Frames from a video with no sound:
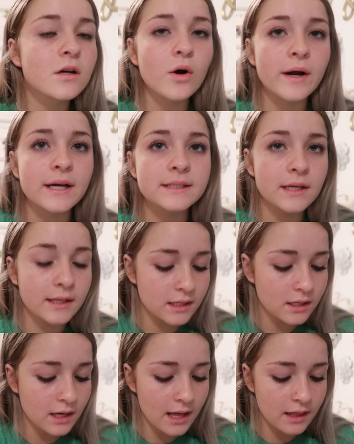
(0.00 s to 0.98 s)
Okay, so I
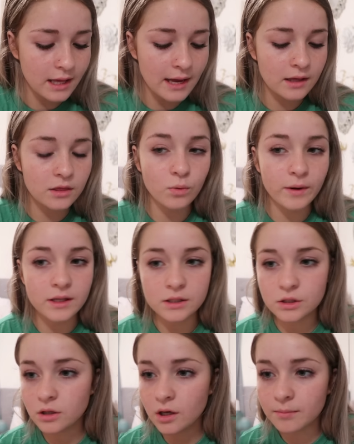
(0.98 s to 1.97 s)
think I like the way
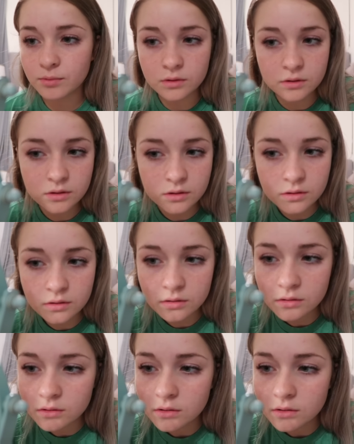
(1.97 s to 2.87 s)
the top one looks.